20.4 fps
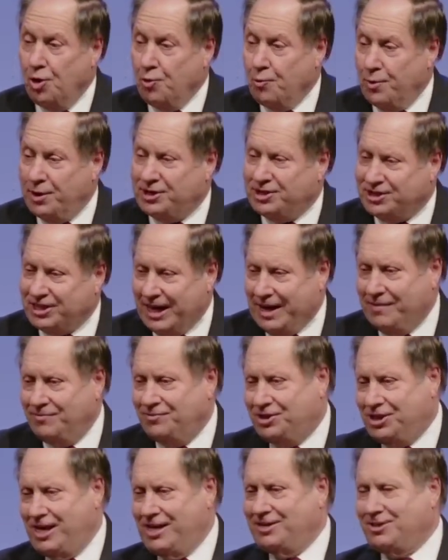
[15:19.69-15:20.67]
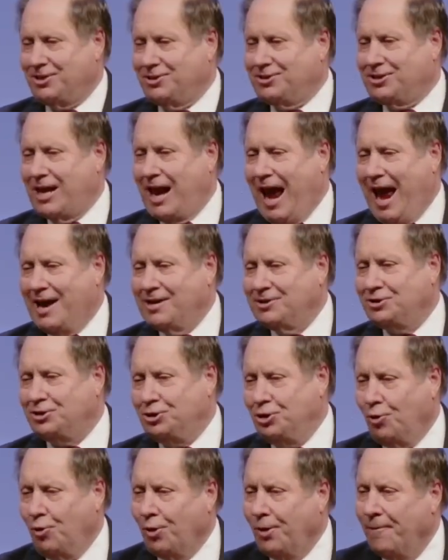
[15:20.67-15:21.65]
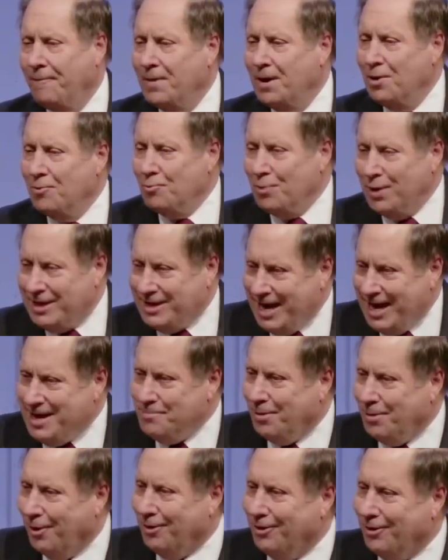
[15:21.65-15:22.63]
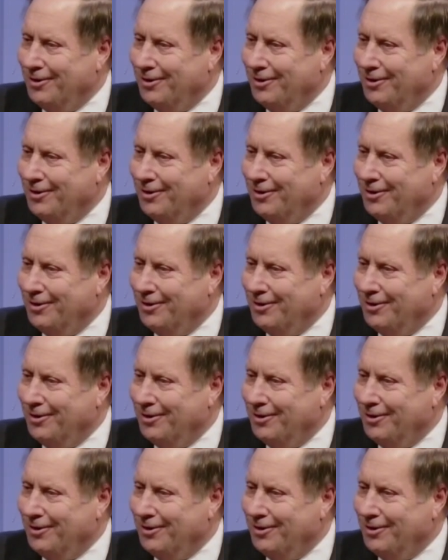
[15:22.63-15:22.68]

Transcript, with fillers: receive Jesus as your Redeemer.